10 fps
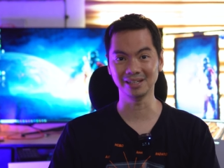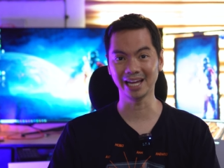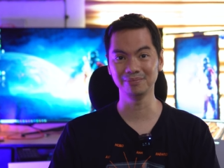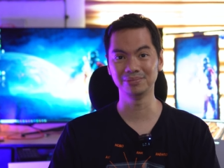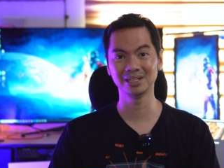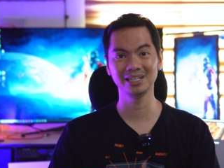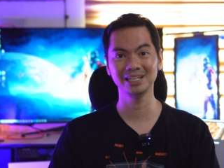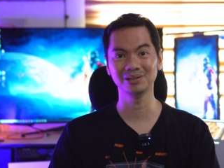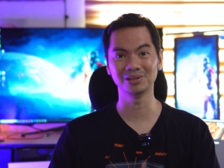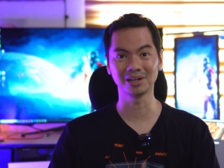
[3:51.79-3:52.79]

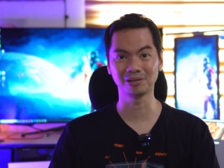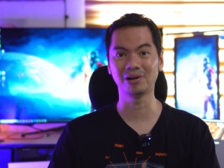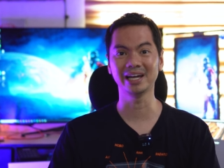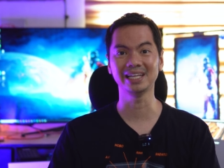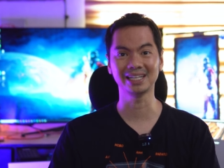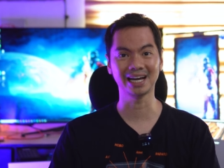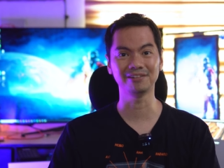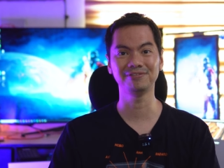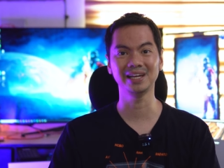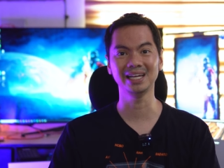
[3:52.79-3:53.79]
library or a quiet
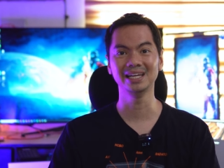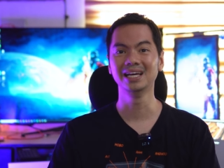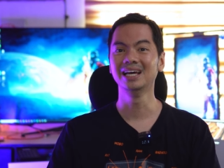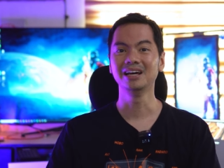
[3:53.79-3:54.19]
cafe